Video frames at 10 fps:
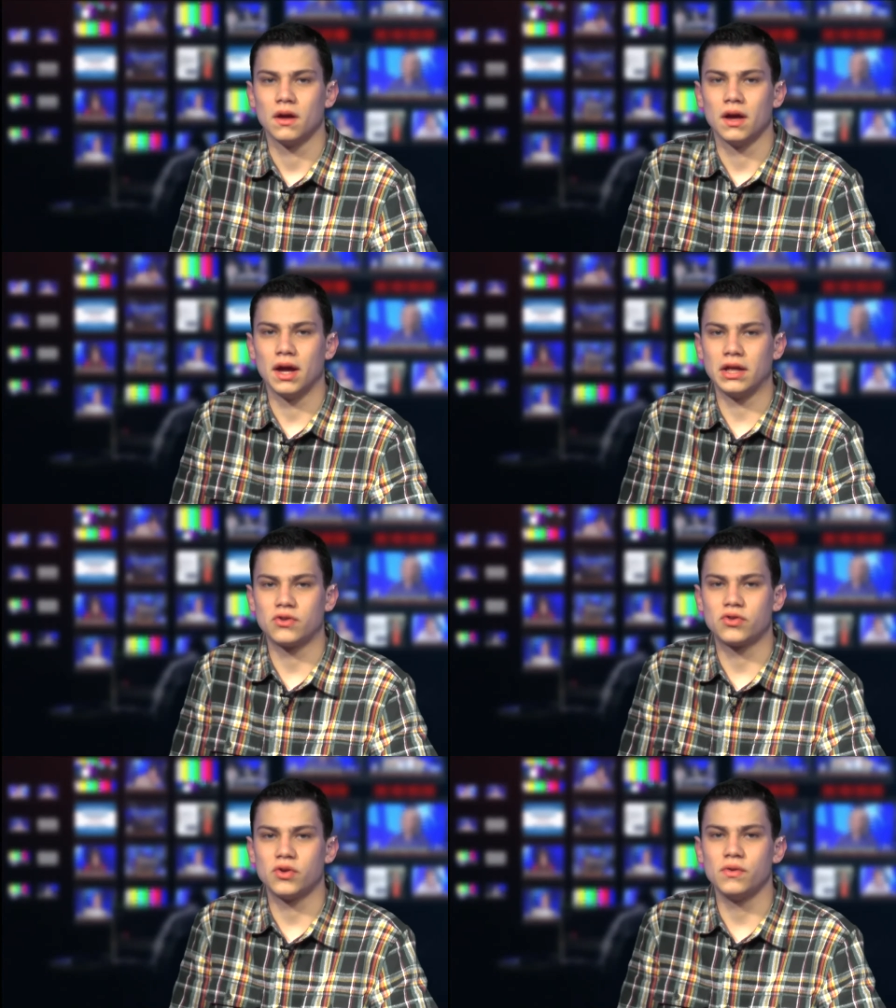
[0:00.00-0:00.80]
Any
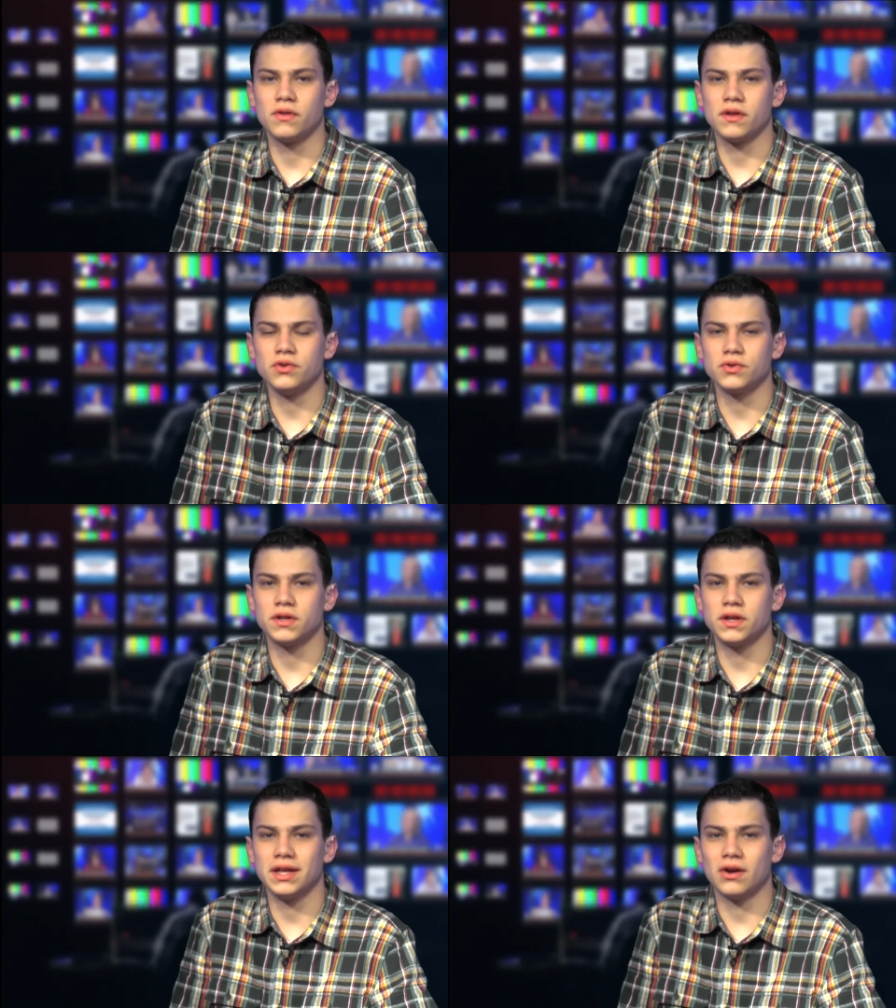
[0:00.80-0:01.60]
students
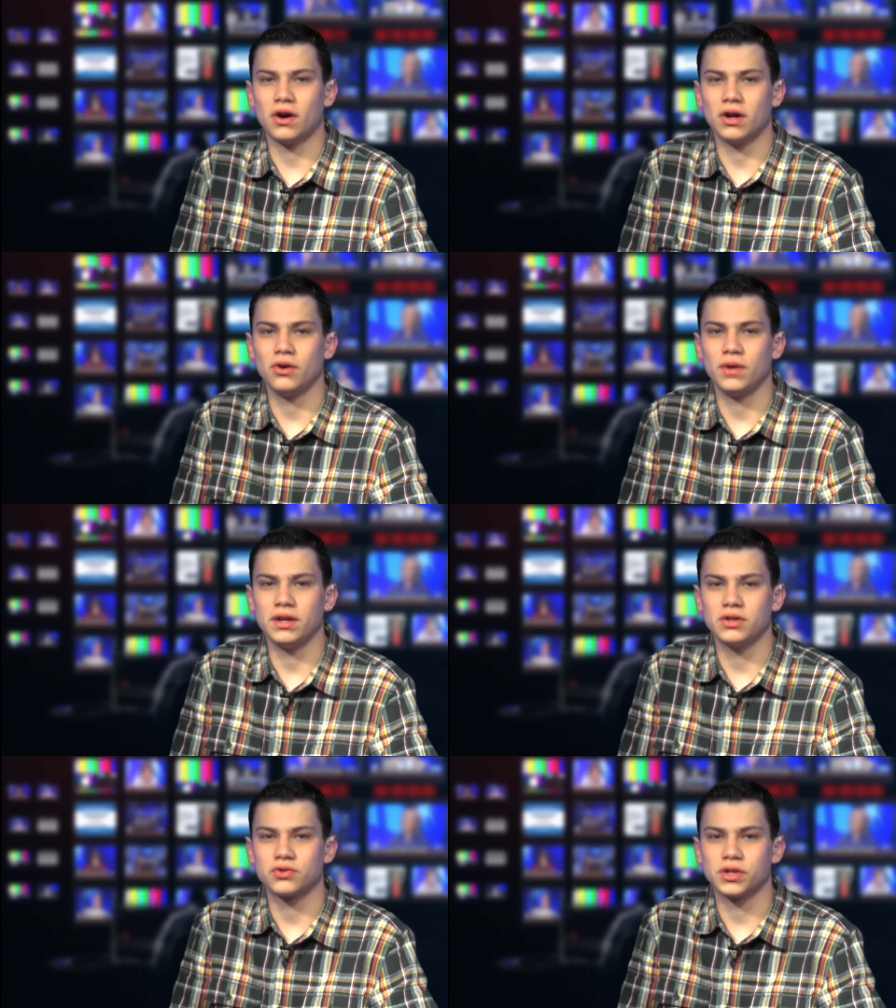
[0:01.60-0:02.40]
interested in auto
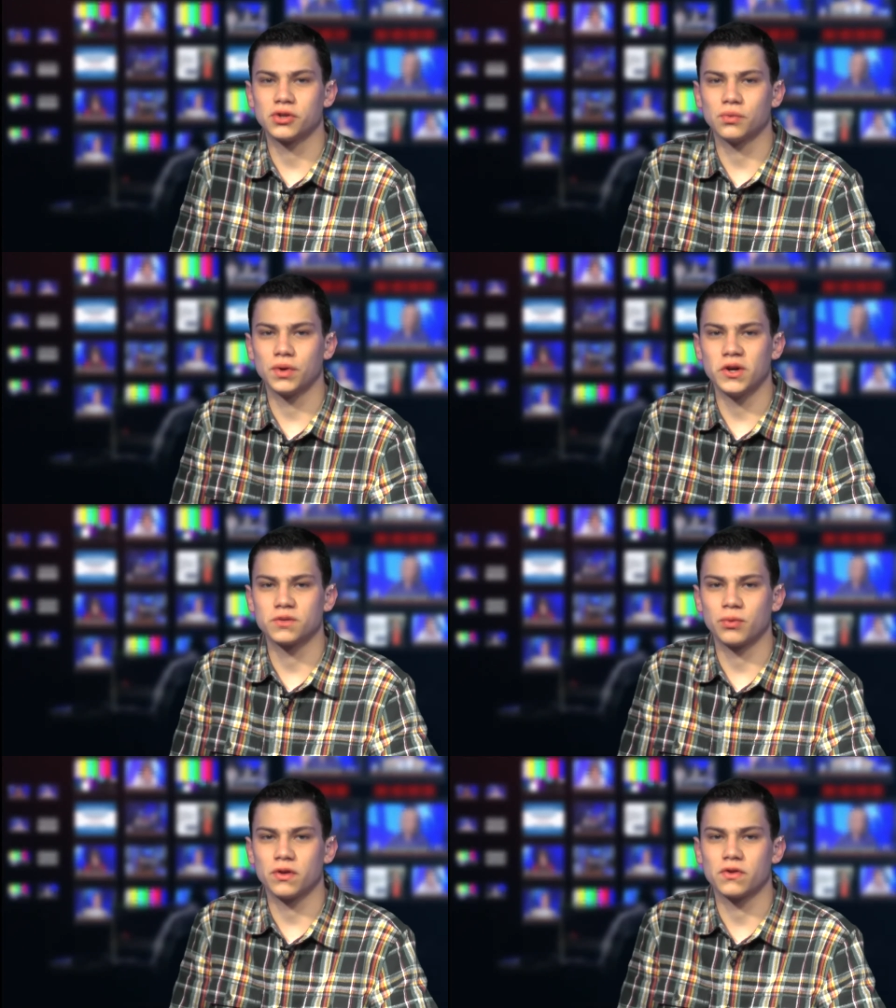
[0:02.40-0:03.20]
industry careers,
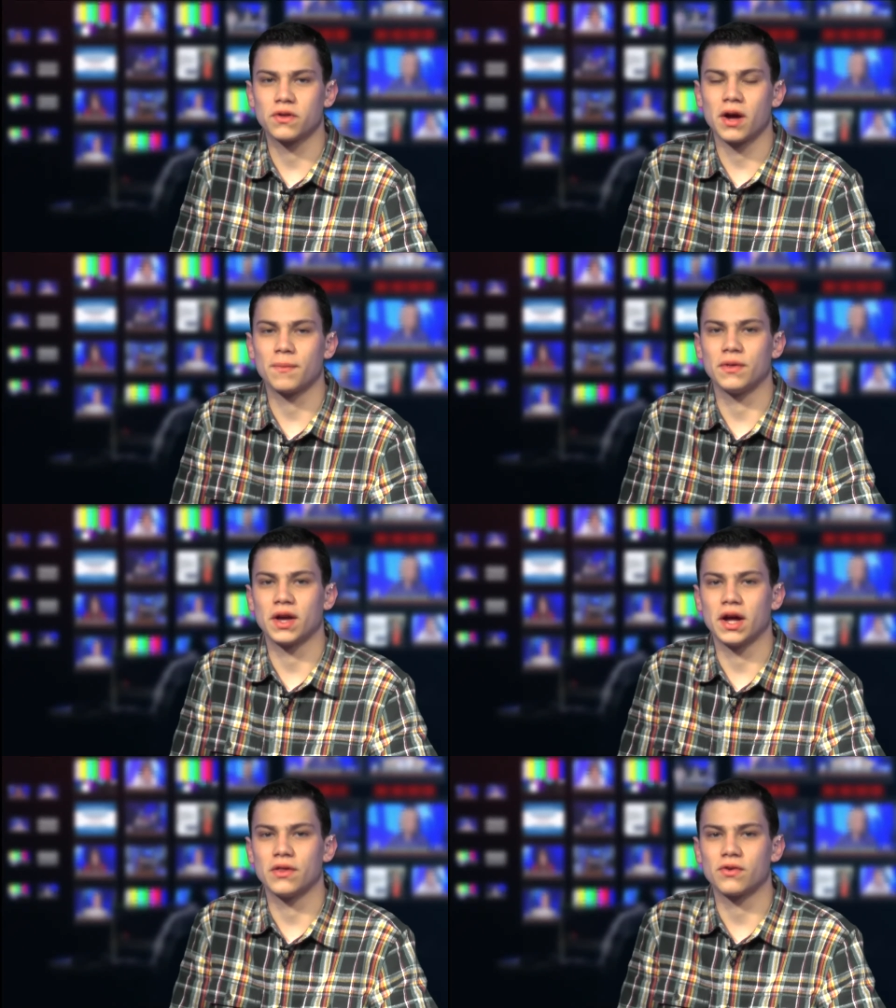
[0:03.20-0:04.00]
please stop in the
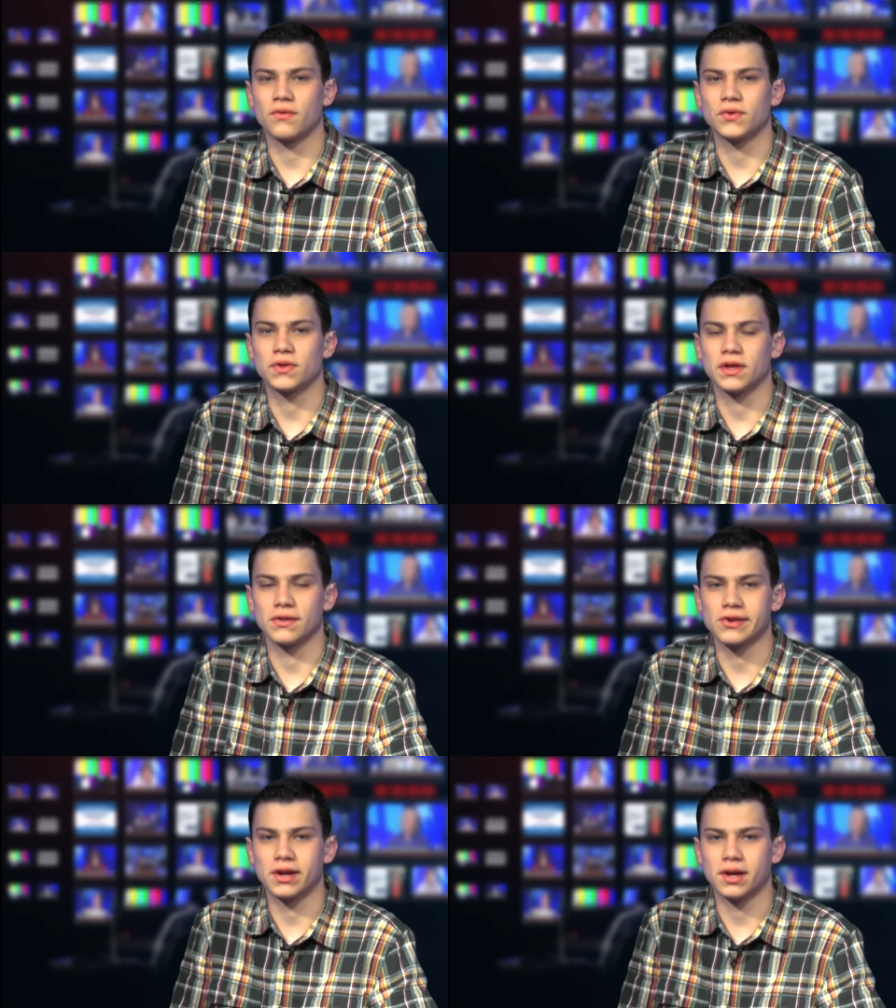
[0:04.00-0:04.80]
guidance office and
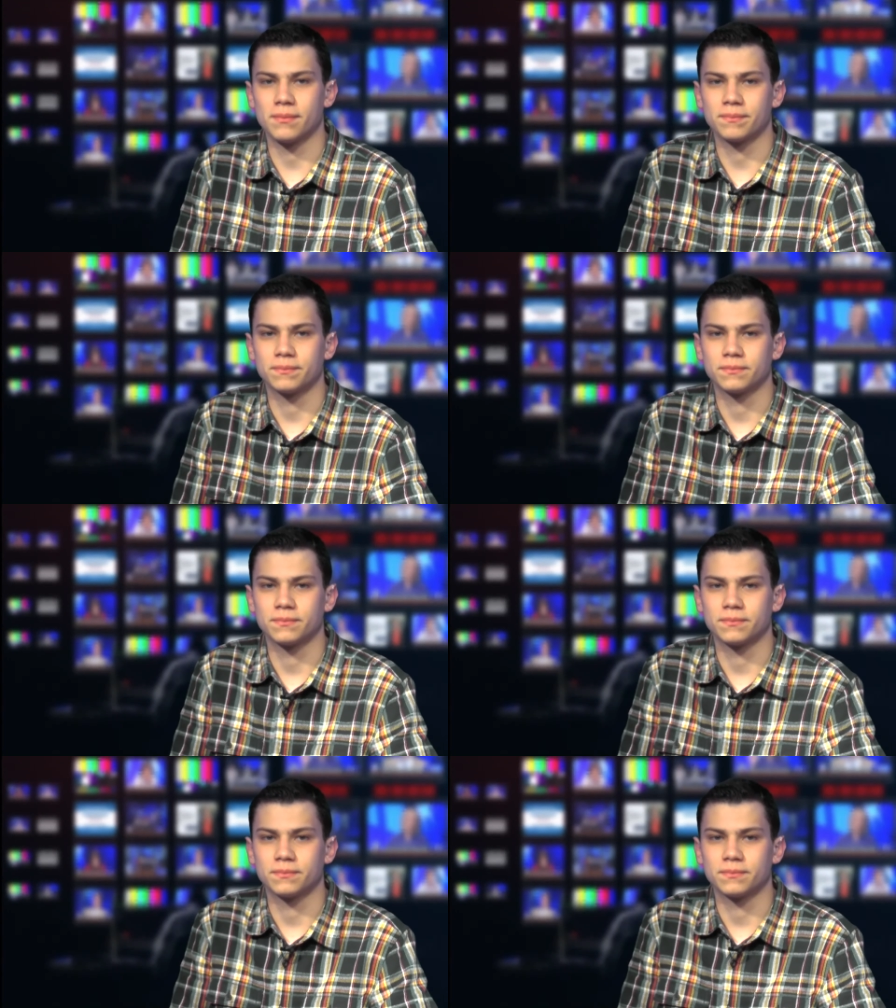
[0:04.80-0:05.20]
sign up.